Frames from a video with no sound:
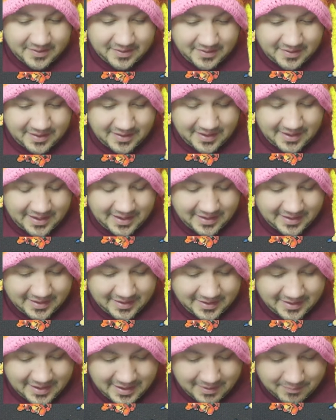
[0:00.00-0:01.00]
I
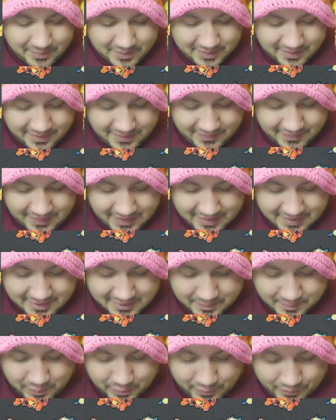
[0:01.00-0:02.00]
cannot believe I just
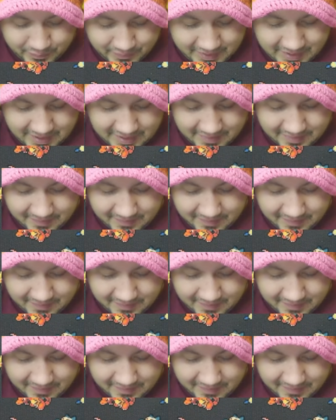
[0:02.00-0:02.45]
pulled that.